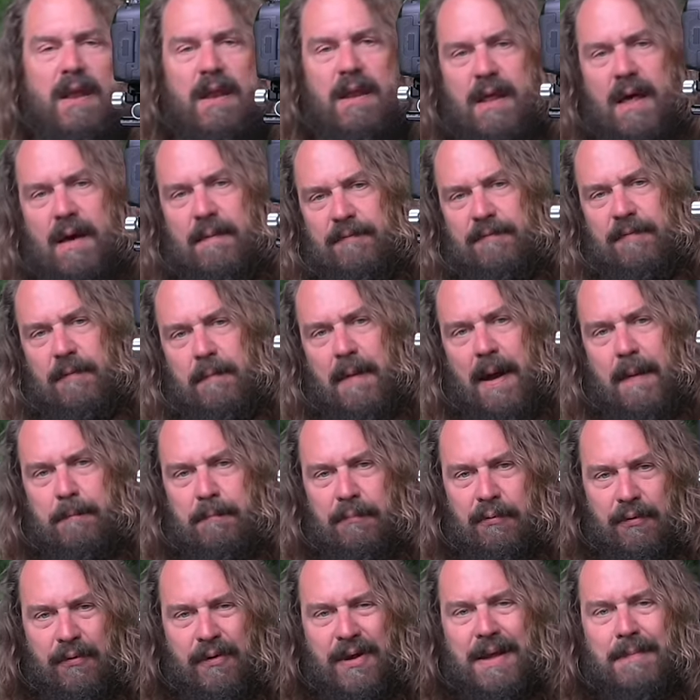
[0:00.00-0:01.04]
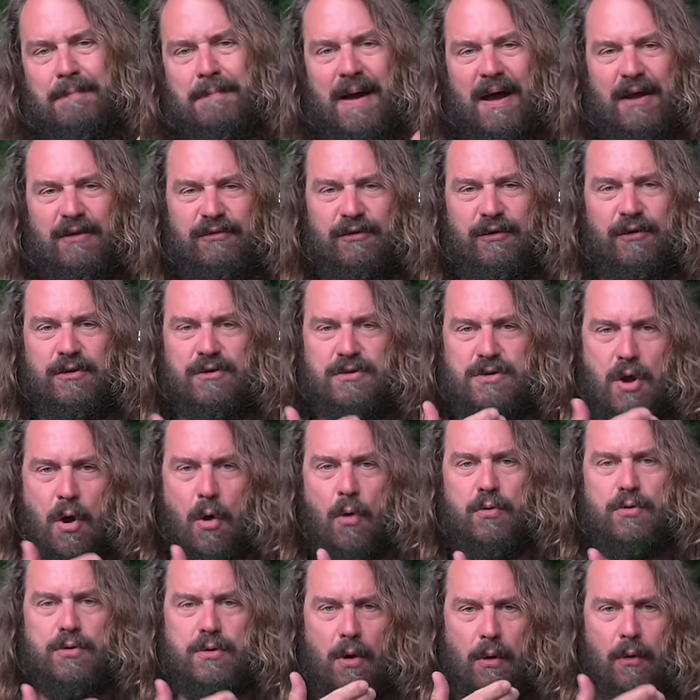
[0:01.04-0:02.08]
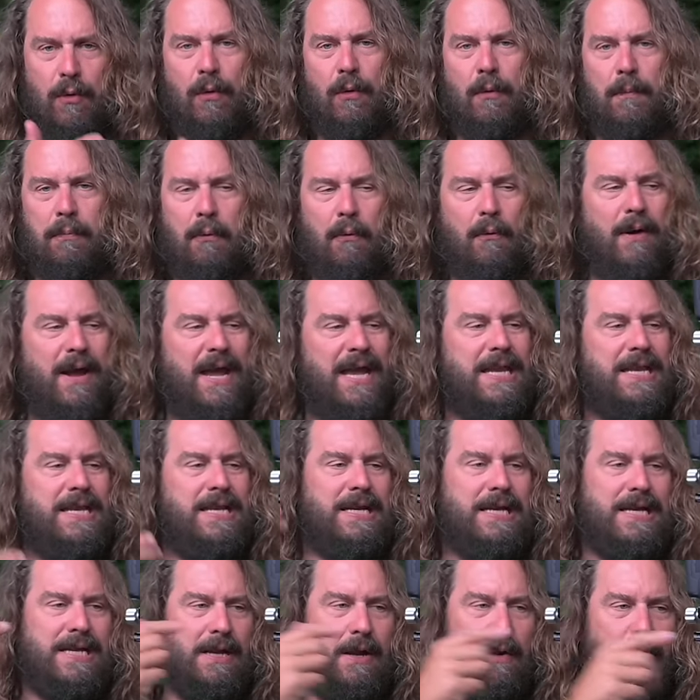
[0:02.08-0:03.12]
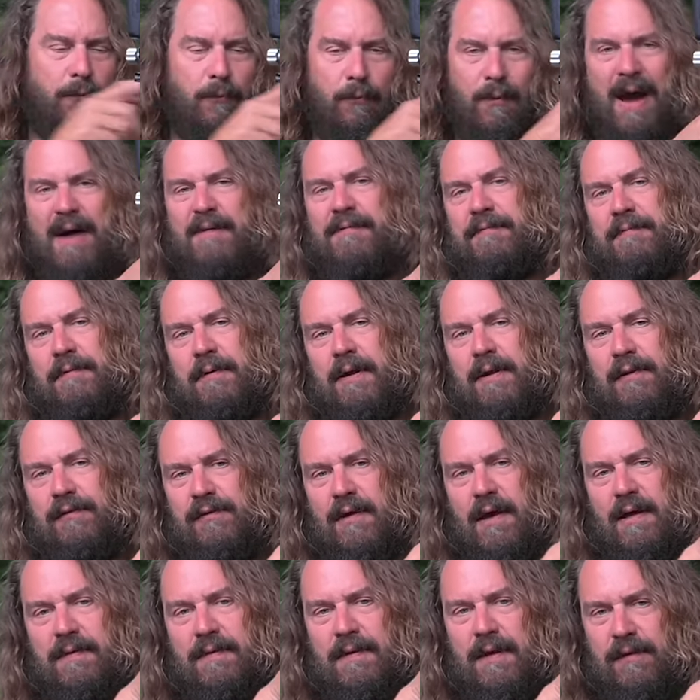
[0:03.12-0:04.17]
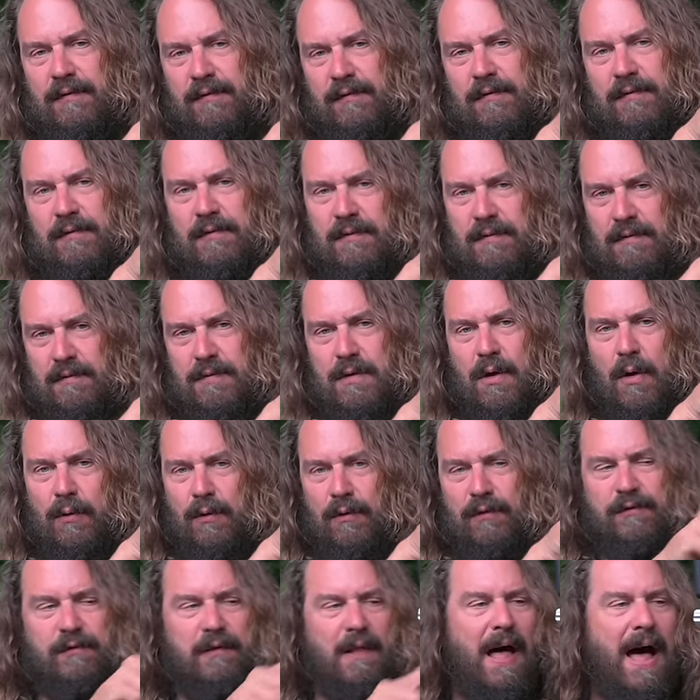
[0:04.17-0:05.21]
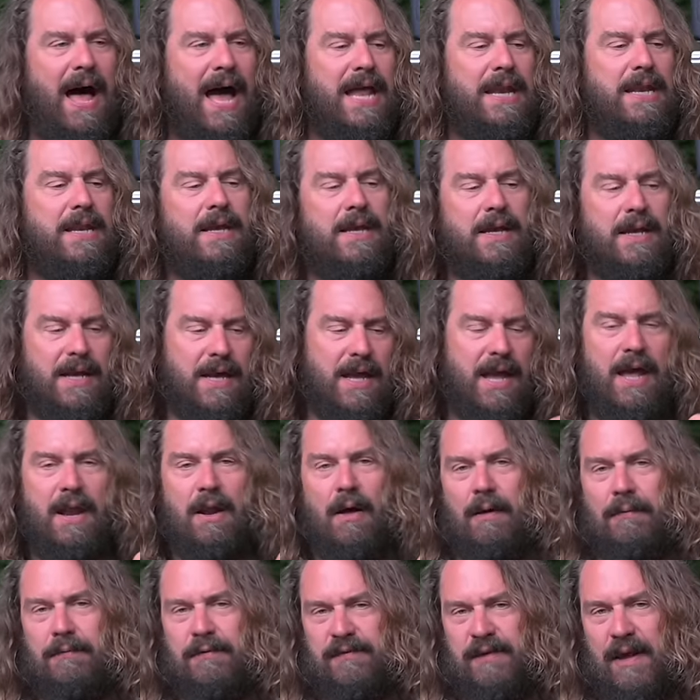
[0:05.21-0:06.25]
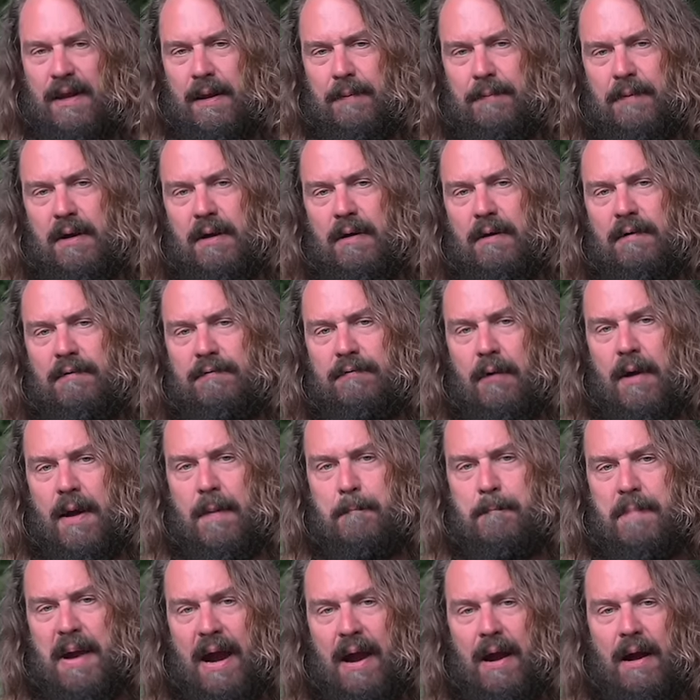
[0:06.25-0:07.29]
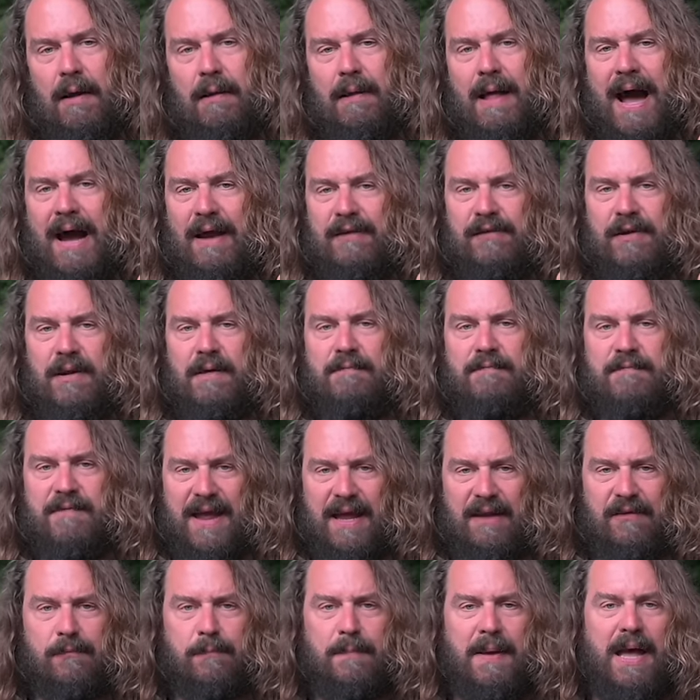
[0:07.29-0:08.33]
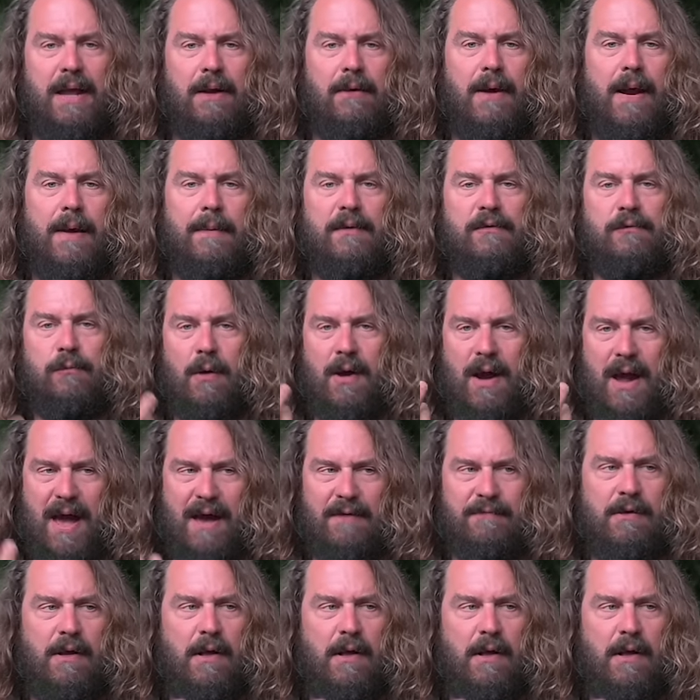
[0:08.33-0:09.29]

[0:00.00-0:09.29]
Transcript: it up for my pre-measured no nodal point reference on this nodal slide. And all of a sudden I'm going to avoid parallax in advanced panoramas where I have